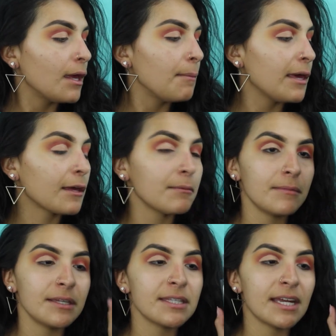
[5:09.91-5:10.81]
Makeup
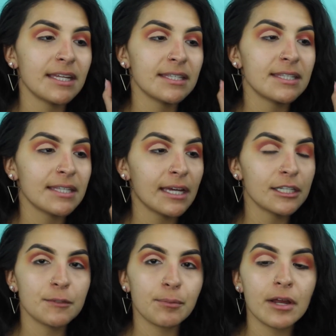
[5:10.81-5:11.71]
Mist and Set
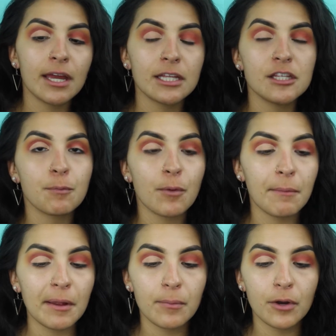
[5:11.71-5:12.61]
Spray and spray
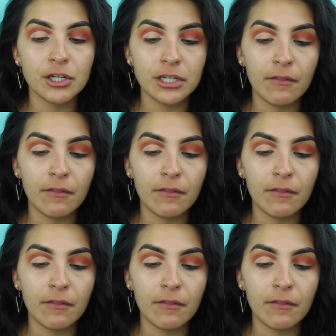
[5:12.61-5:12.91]
my brush,